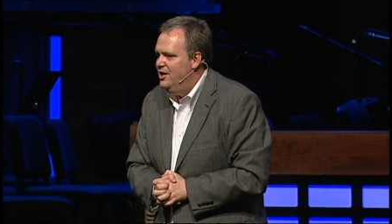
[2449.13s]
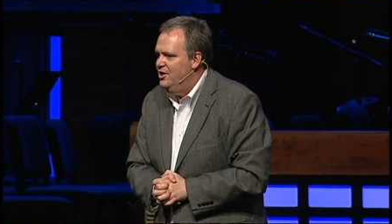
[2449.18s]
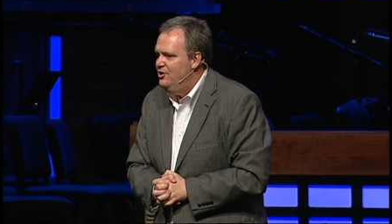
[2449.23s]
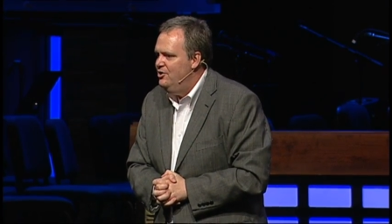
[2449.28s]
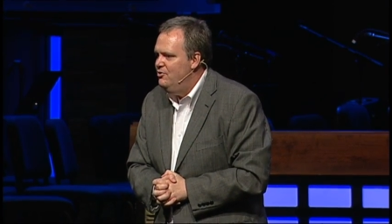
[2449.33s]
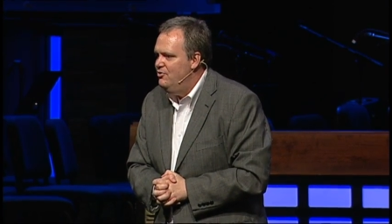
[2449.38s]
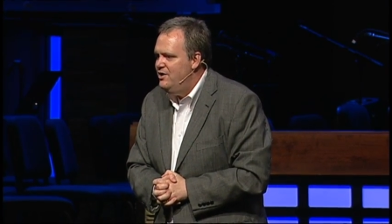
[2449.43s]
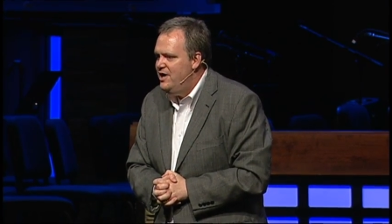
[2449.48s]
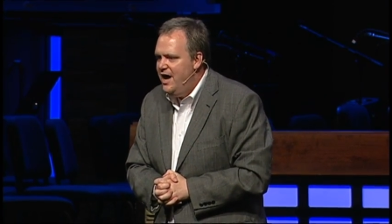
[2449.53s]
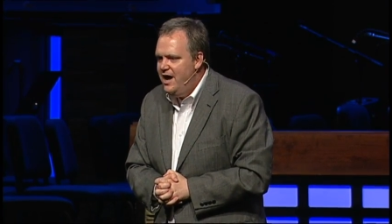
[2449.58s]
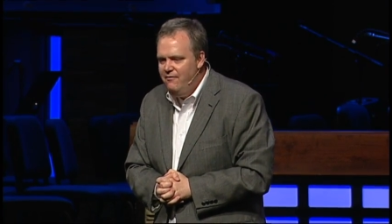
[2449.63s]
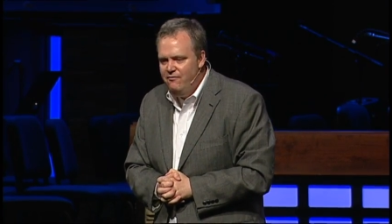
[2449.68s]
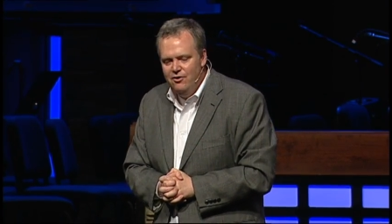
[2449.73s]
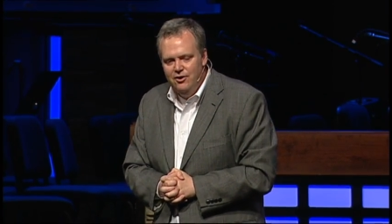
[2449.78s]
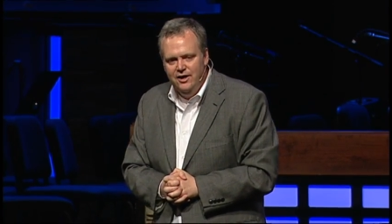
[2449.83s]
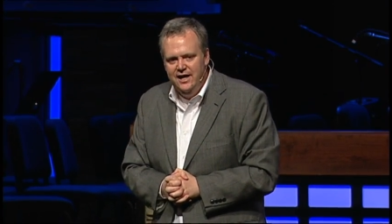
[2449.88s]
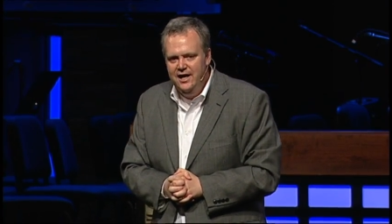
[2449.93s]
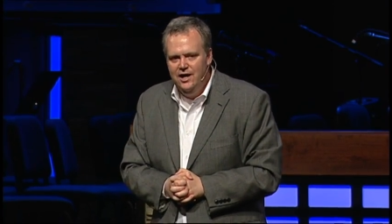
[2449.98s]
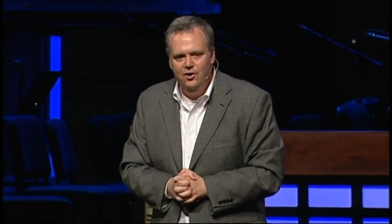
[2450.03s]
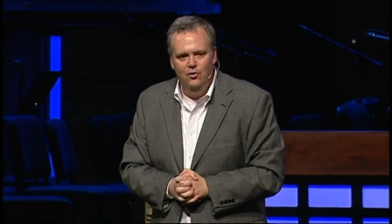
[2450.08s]
You
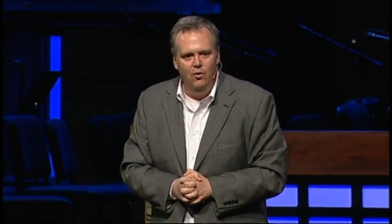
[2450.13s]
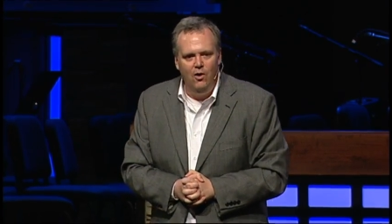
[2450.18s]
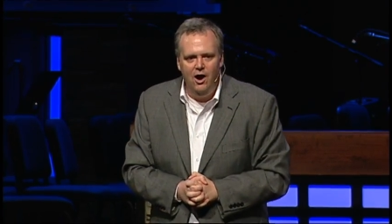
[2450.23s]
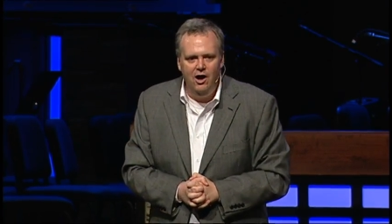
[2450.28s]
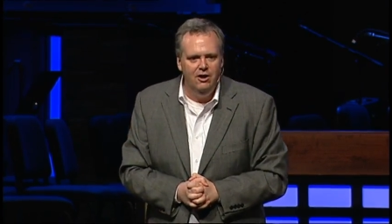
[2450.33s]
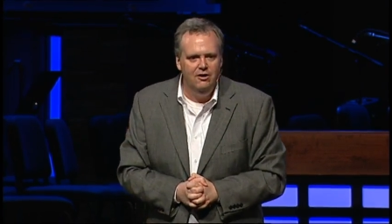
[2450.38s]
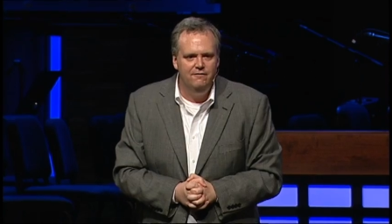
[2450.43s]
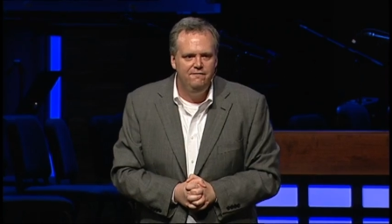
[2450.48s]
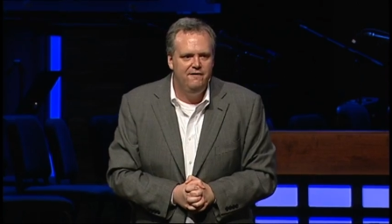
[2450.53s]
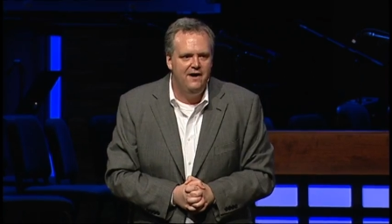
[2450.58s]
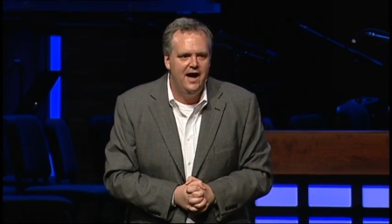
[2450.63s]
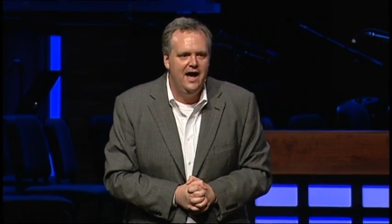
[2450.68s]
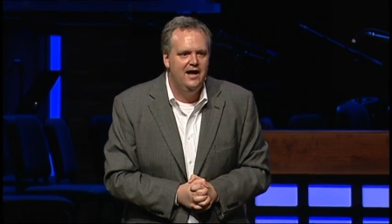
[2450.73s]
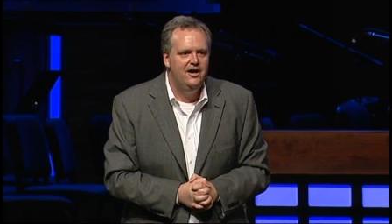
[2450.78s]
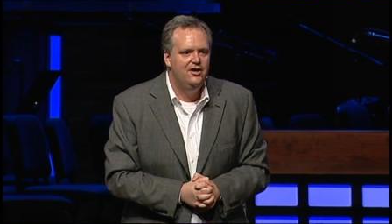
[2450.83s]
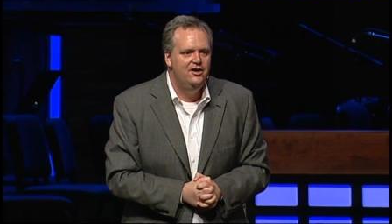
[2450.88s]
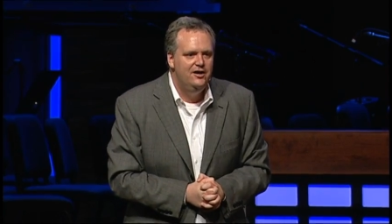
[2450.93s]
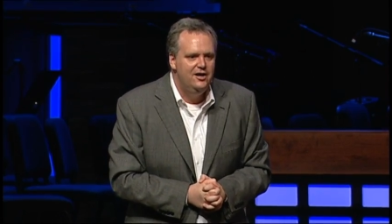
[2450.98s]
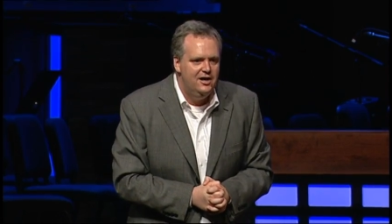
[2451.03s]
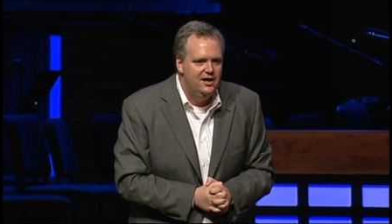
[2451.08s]
never get qualified
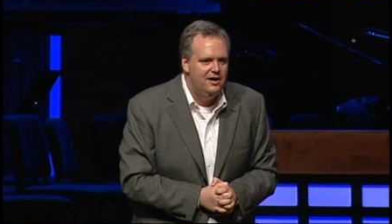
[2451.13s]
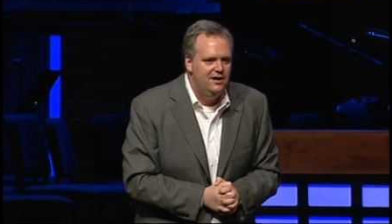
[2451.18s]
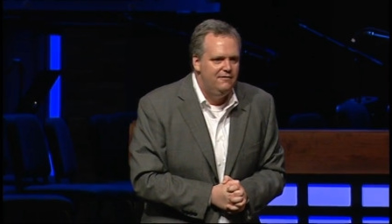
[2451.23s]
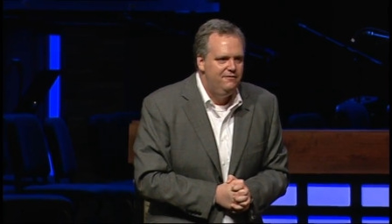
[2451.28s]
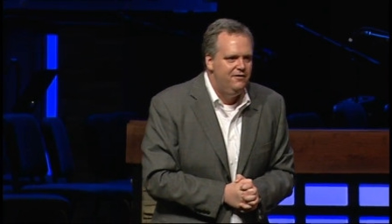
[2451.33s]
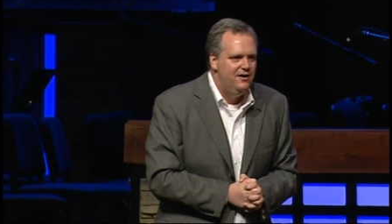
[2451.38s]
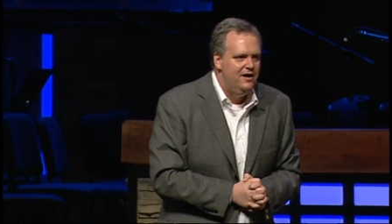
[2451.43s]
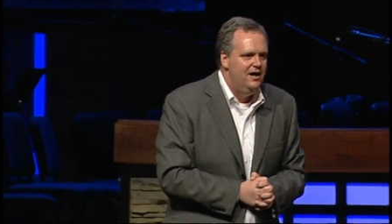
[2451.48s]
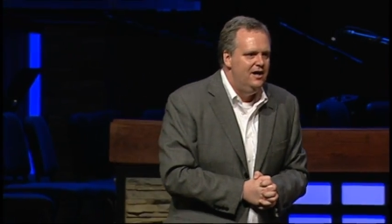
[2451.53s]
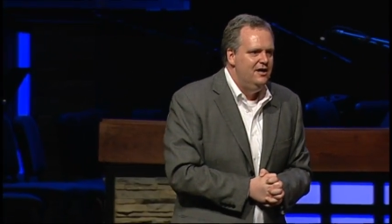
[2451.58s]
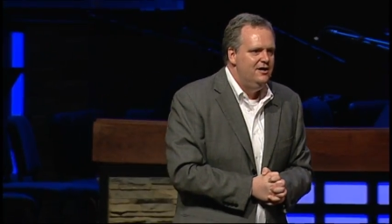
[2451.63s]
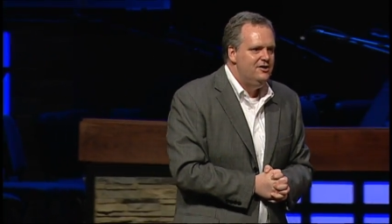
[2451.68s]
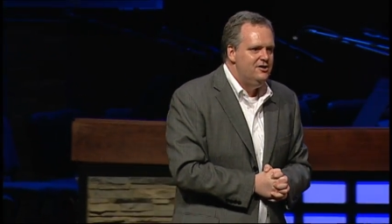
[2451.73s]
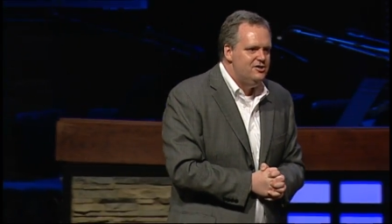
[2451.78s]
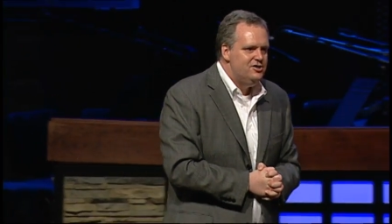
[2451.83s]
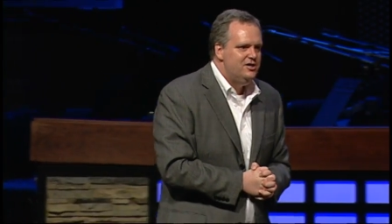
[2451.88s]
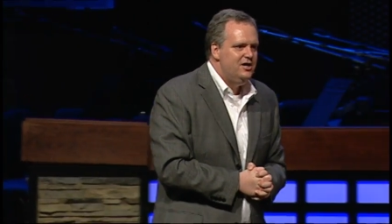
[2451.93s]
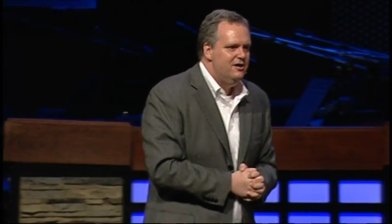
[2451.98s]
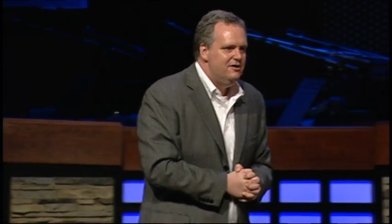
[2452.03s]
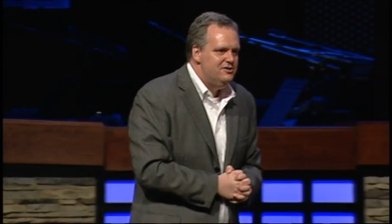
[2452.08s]
enough to
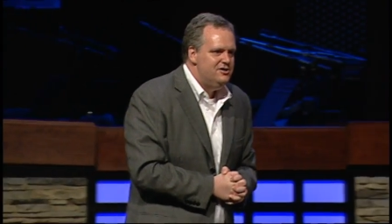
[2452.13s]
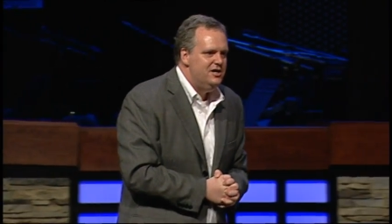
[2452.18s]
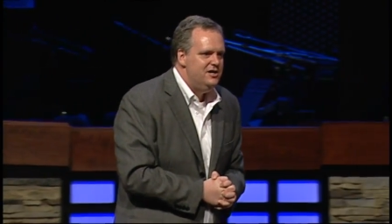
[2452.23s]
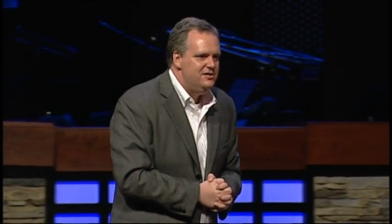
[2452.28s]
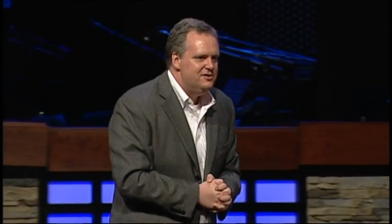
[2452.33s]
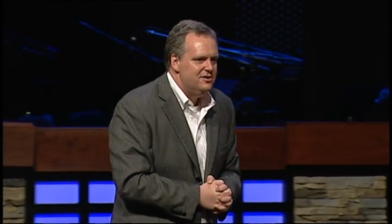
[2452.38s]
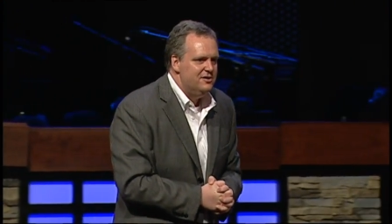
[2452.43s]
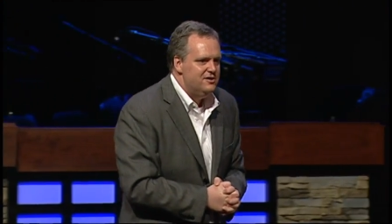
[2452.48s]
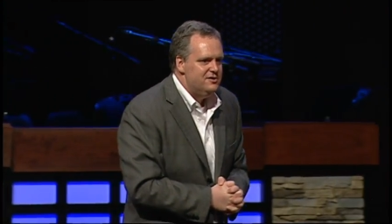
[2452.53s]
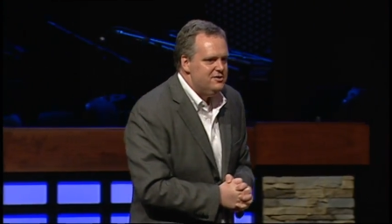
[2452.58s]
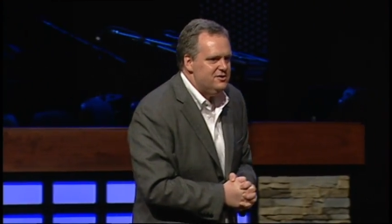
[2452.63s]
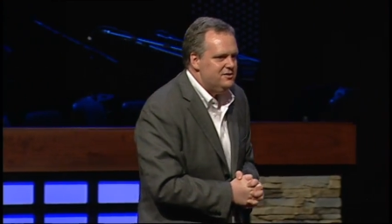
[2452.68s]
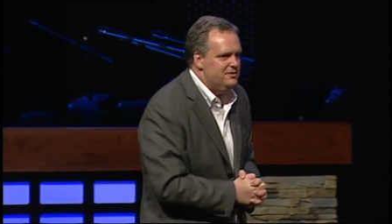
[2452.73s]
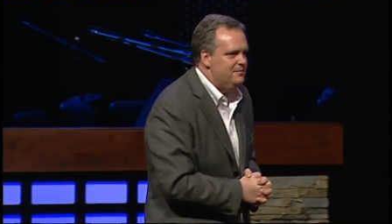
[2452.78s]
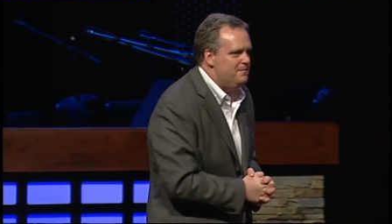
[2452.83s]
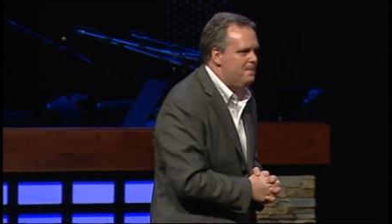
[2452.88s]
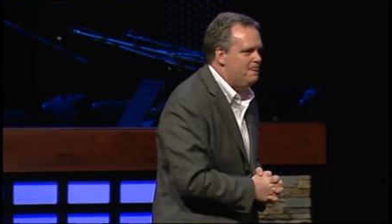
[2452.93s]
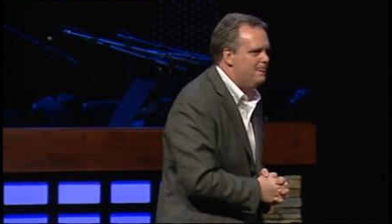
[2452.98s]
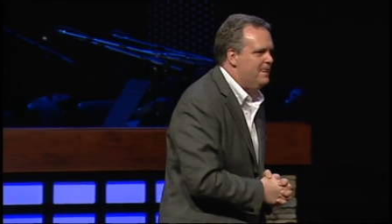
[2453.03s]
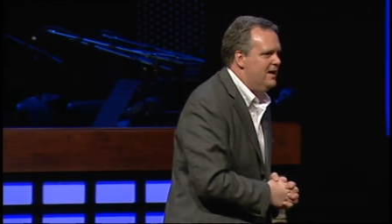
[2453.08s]
share Jesus.
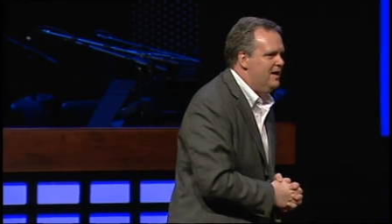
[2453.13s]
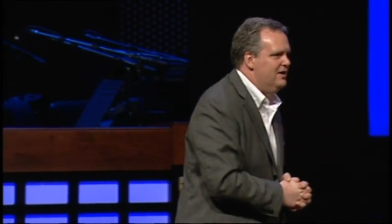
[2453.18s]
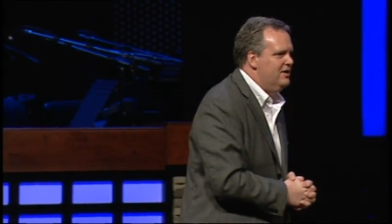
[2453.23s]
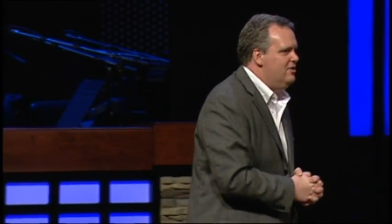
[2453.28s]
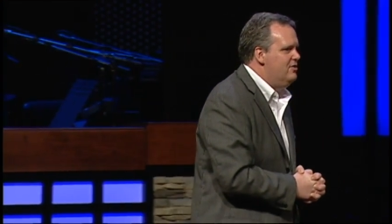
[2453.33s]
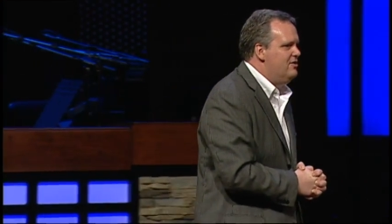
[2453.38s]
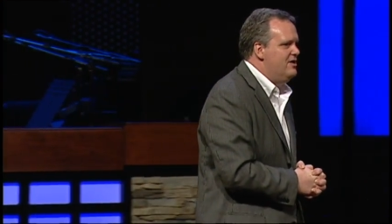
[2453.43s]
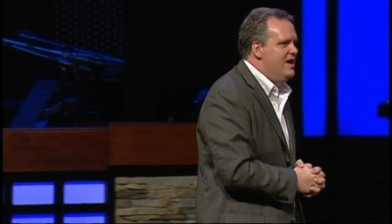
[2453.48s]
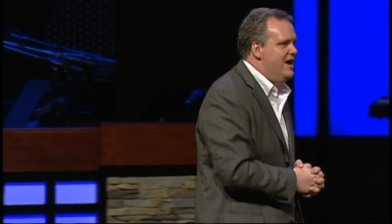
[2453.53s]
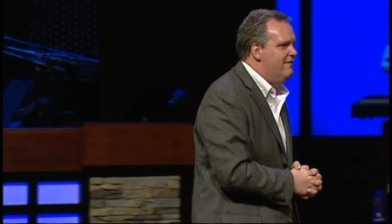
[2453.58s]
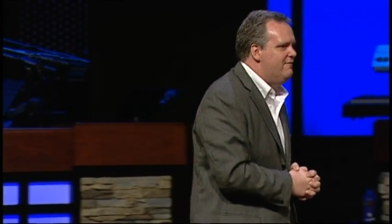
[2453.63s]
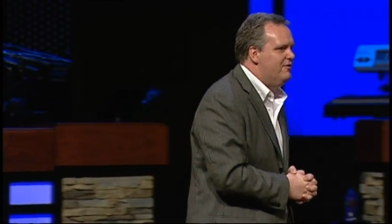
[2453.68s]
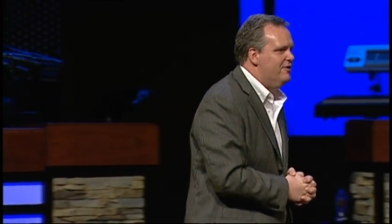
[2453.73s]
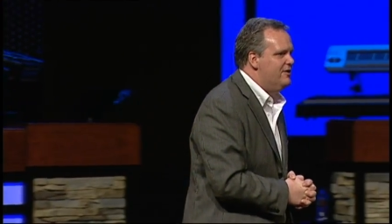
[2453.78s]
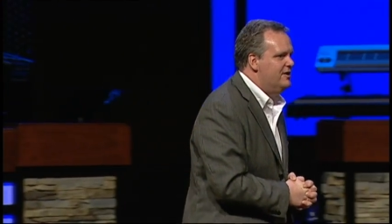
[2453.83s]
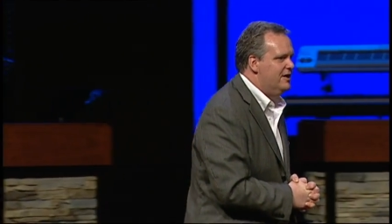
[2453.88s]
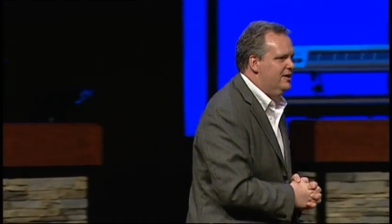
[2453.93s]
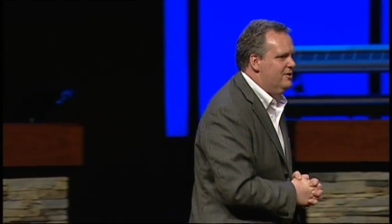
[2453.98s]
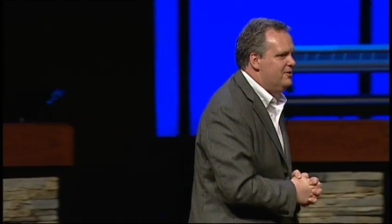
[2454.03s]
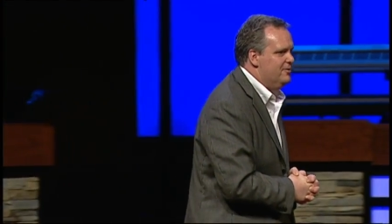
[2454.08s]
You never
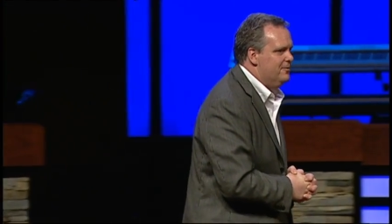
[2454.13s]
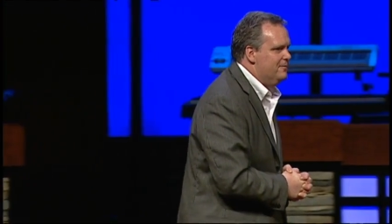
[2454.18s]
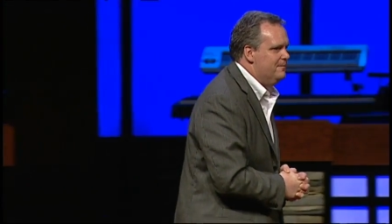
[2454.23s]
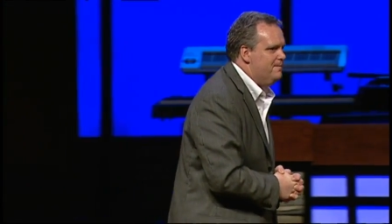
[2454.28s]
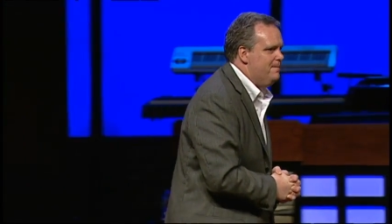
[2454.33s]
do.